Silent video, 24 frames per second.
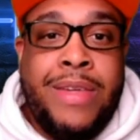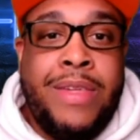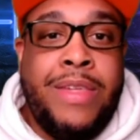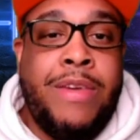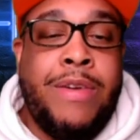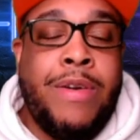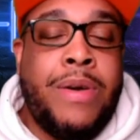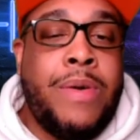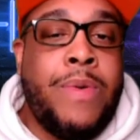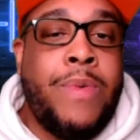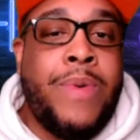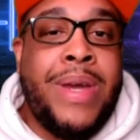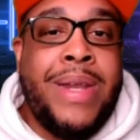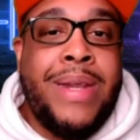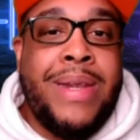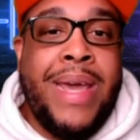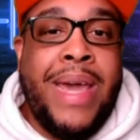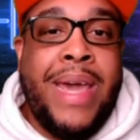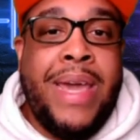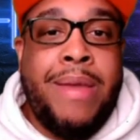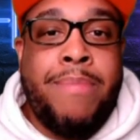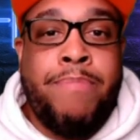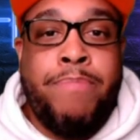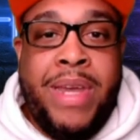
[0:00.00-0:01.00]
You go on one
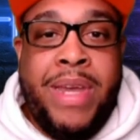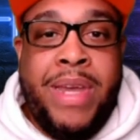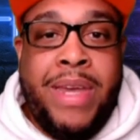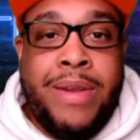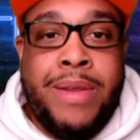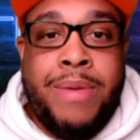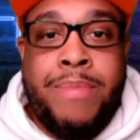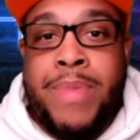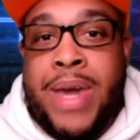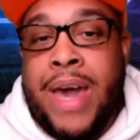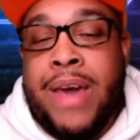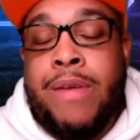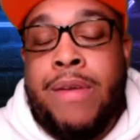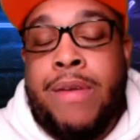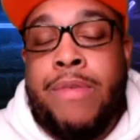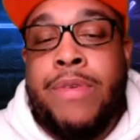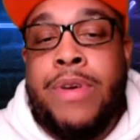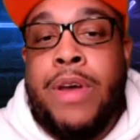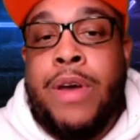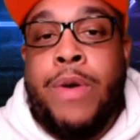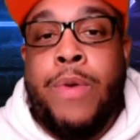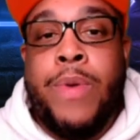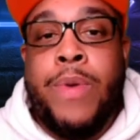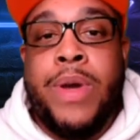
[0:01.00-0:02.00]
date and beat them. I don't
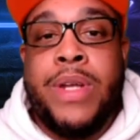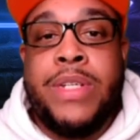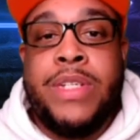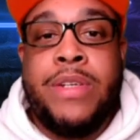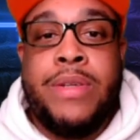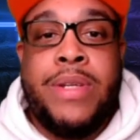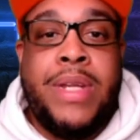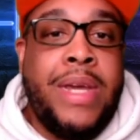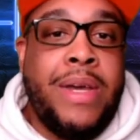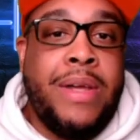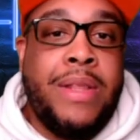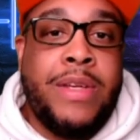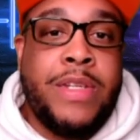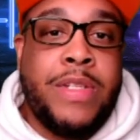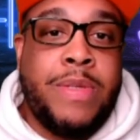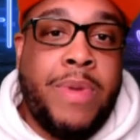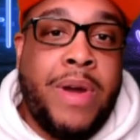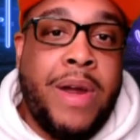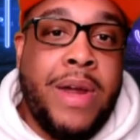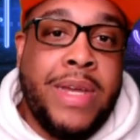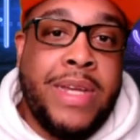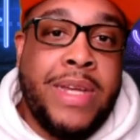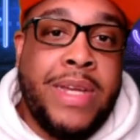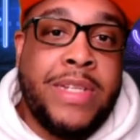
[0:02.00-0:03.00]
know what your deal is,
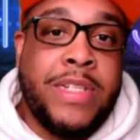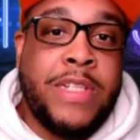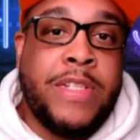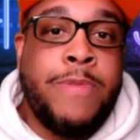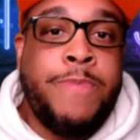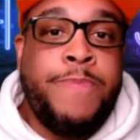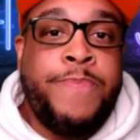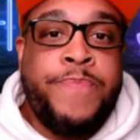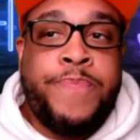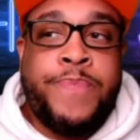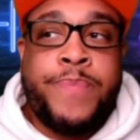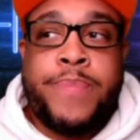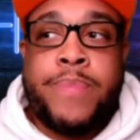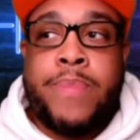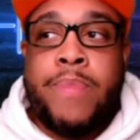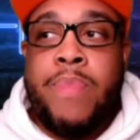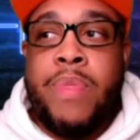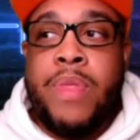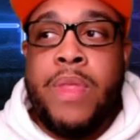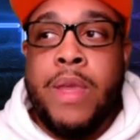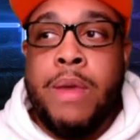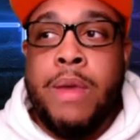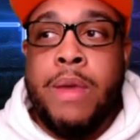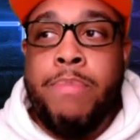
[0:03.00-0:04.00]
Marcus,
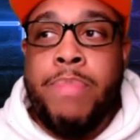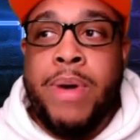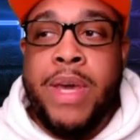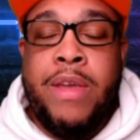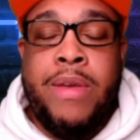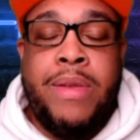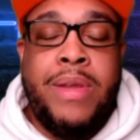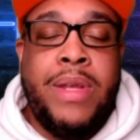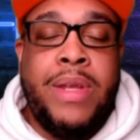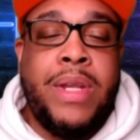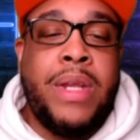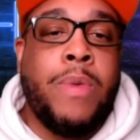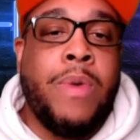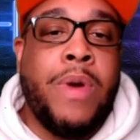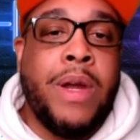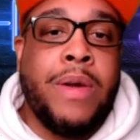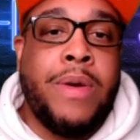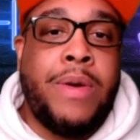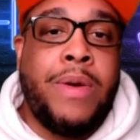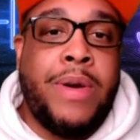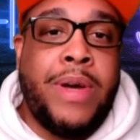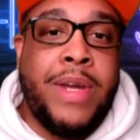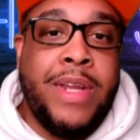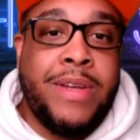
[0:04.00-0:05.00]
but you need to
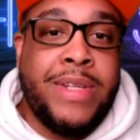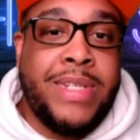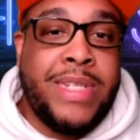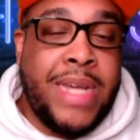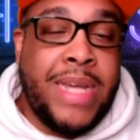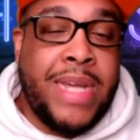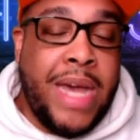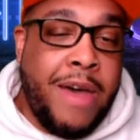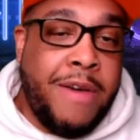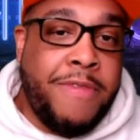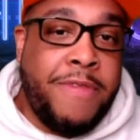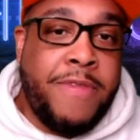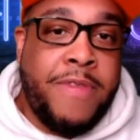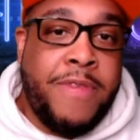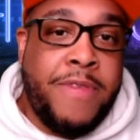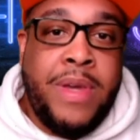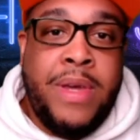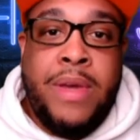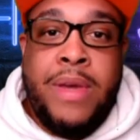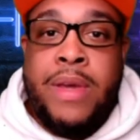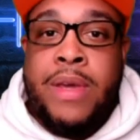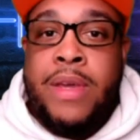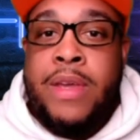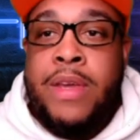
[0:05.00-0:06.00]
work on yourself.
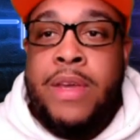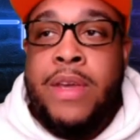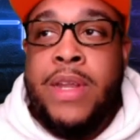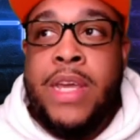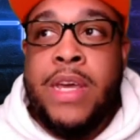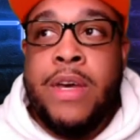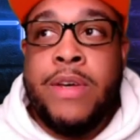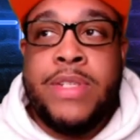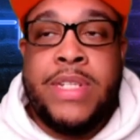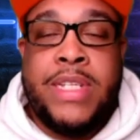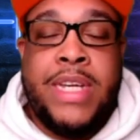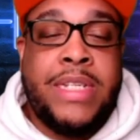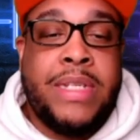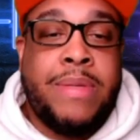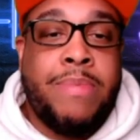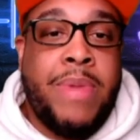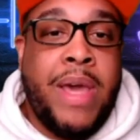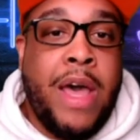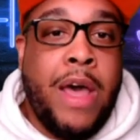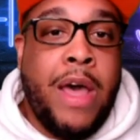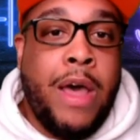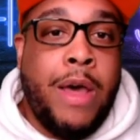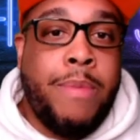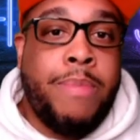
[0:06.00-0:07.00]
You need to go see
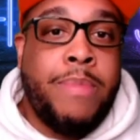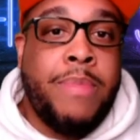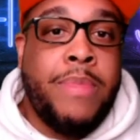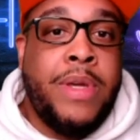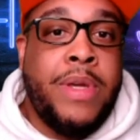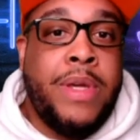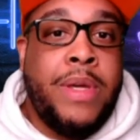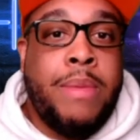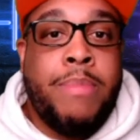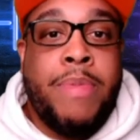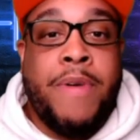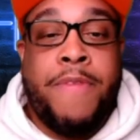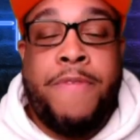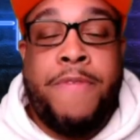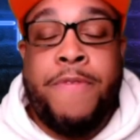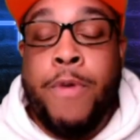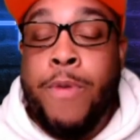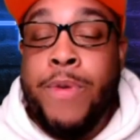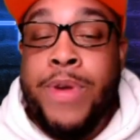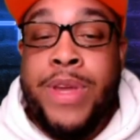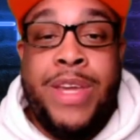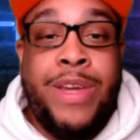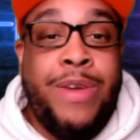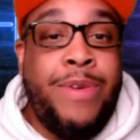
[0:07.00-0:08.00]
some help
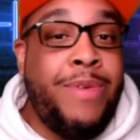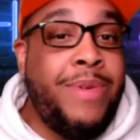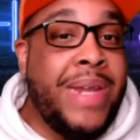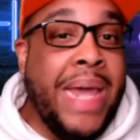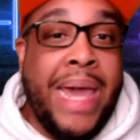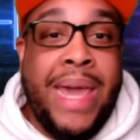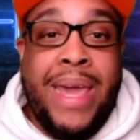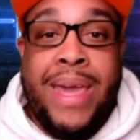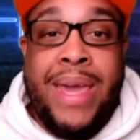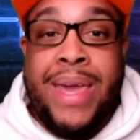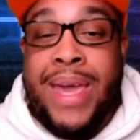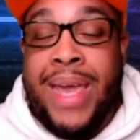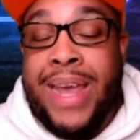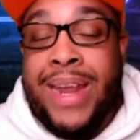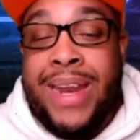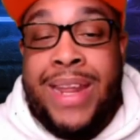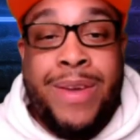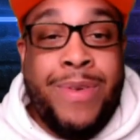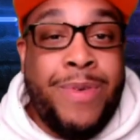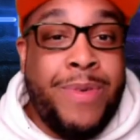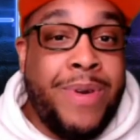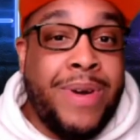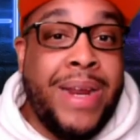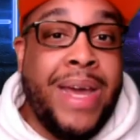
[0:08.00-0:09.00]
before you date
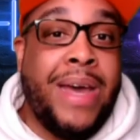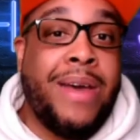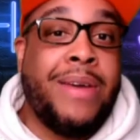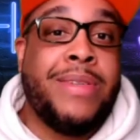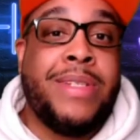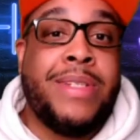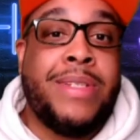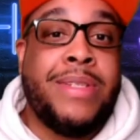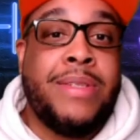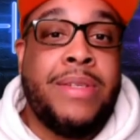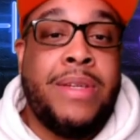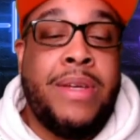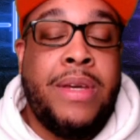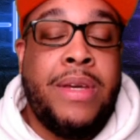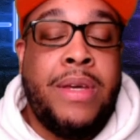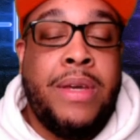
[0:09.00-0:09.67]
anyone else.